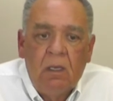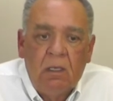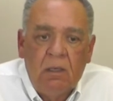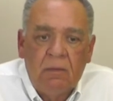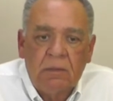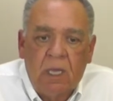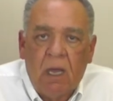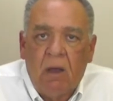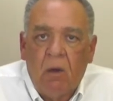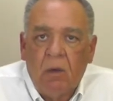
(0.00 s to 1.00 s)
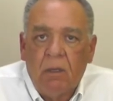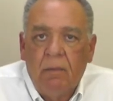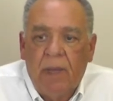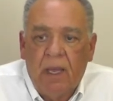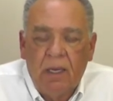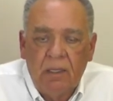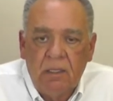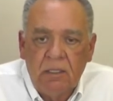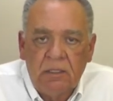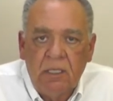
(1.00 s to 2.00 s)
give us a call about
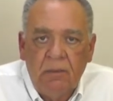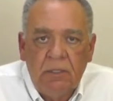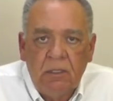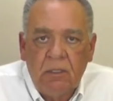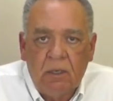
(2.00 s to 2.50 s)
this subject